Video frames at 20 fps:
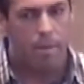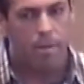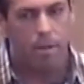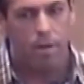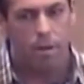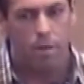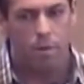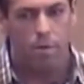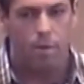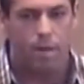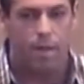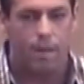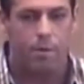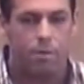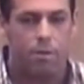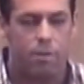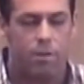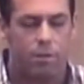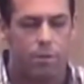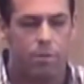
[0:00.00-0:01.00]
I
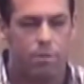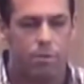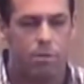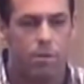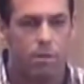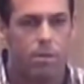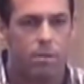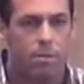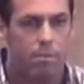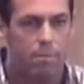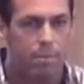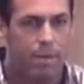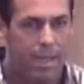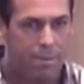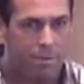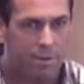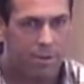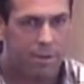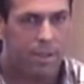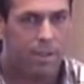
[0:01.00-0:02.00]
would do
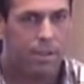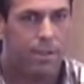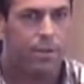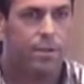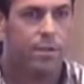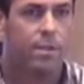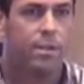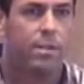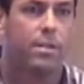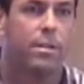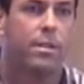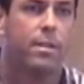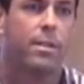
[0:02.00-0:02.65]
Bible studies.